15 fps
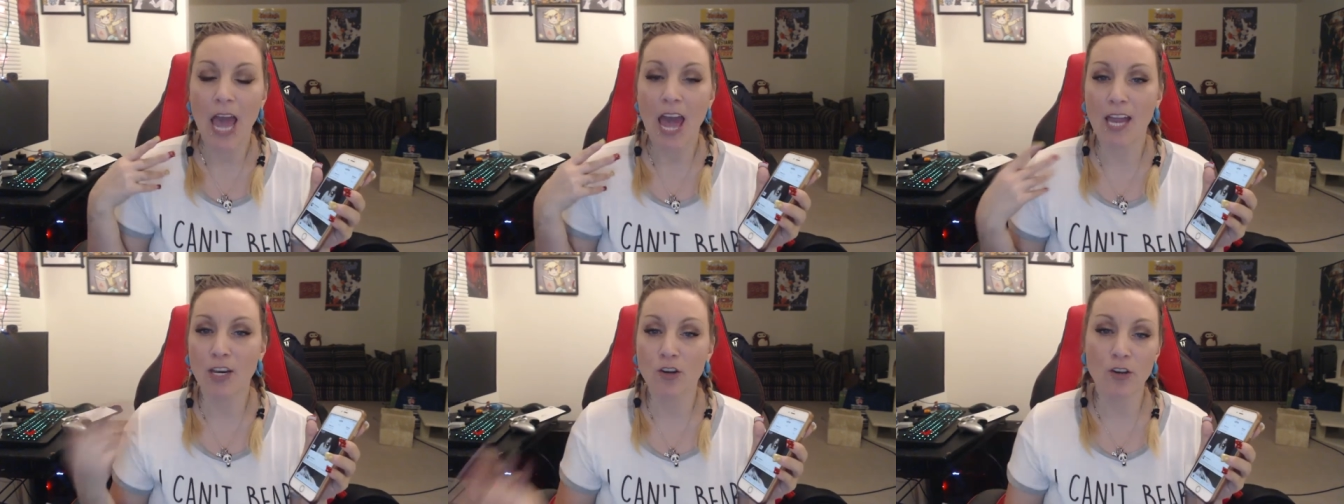
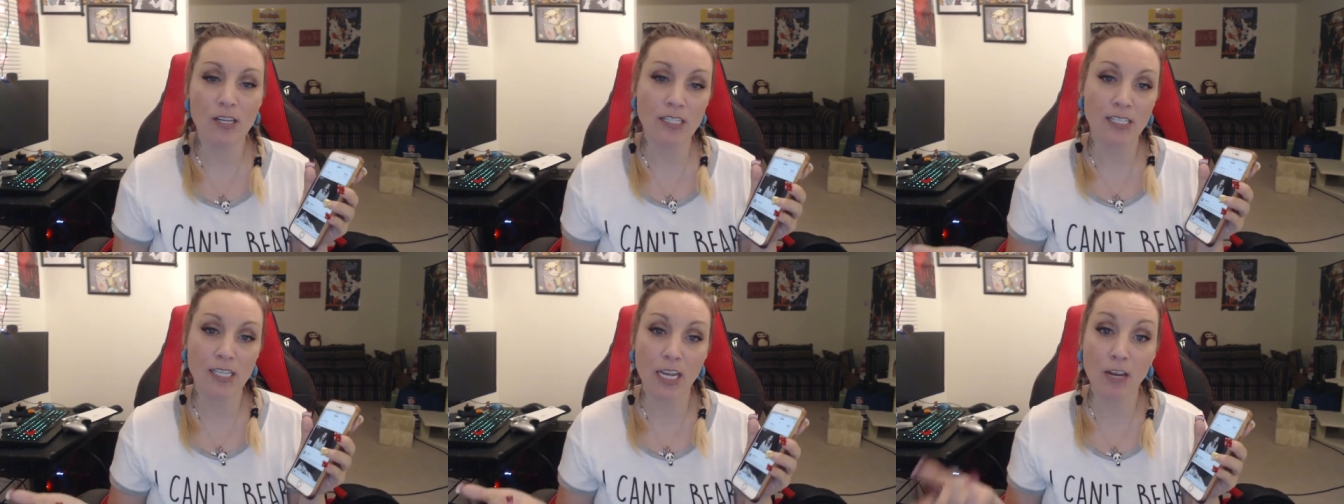and you
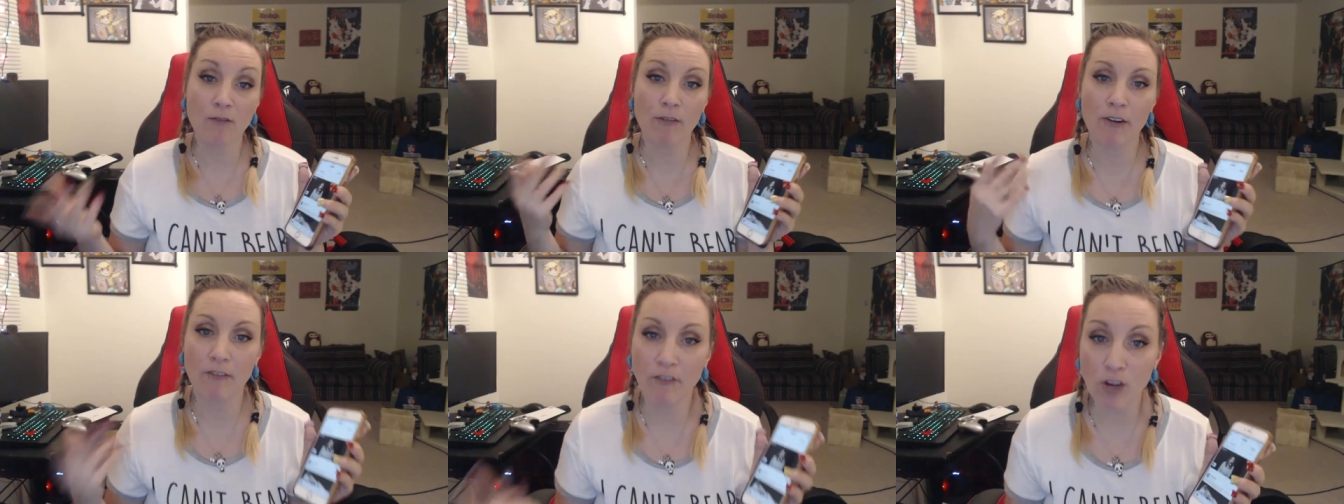can see
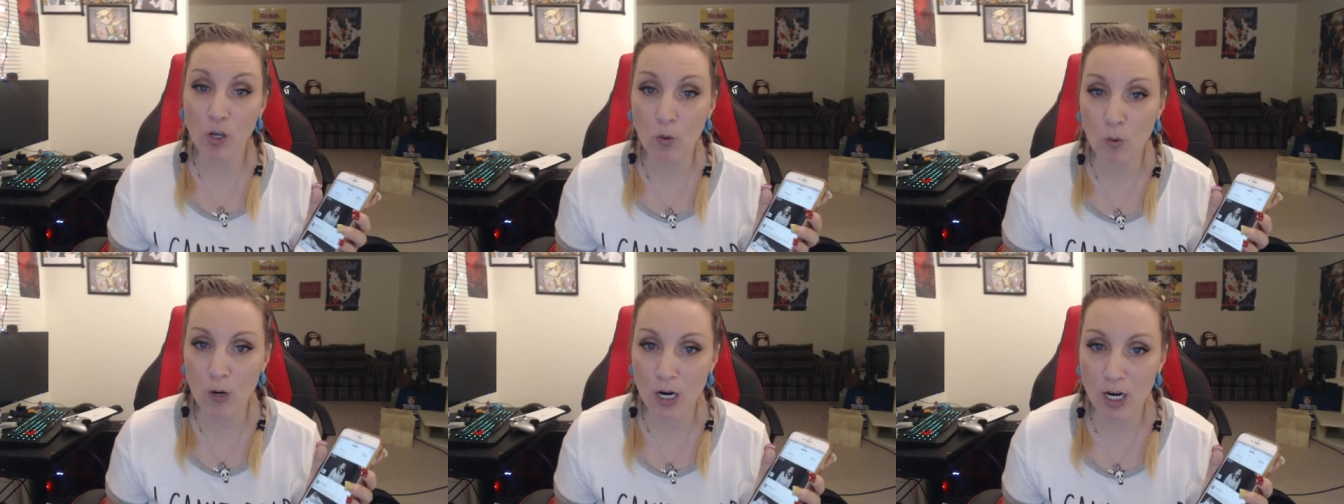
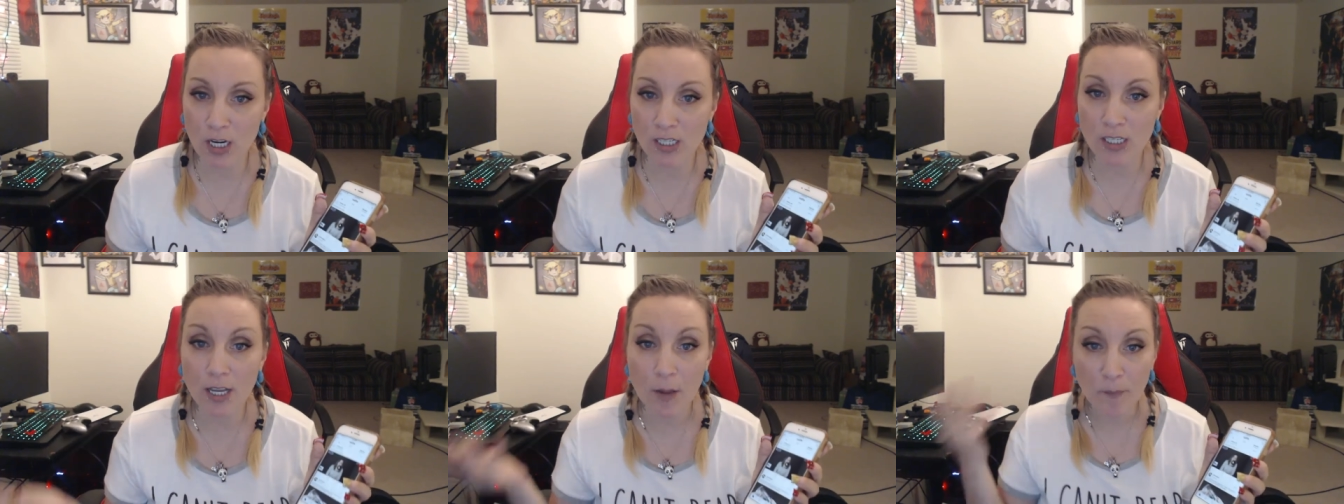
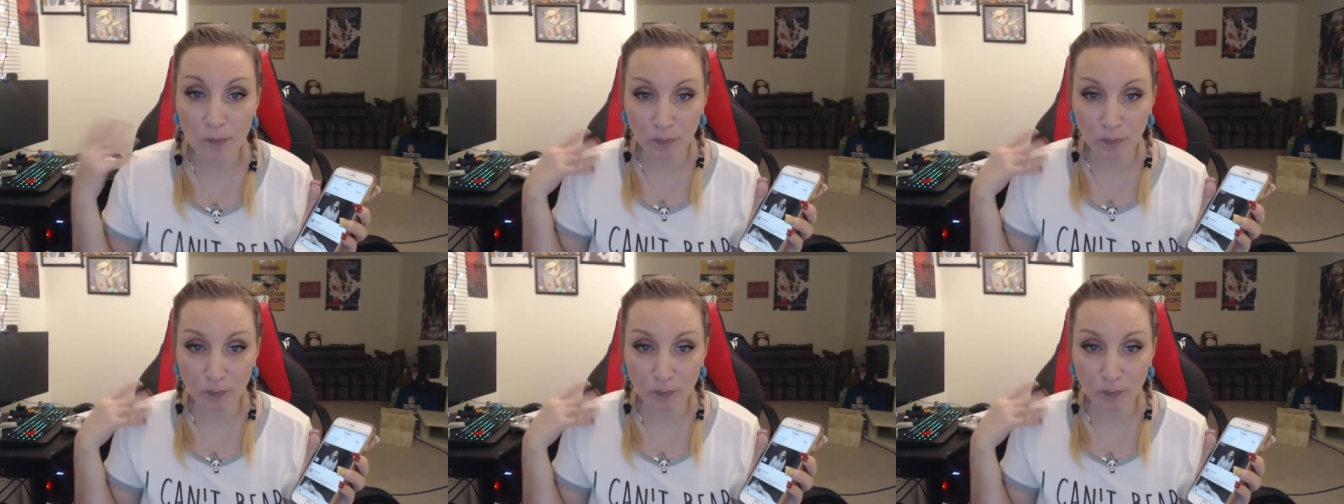reviewers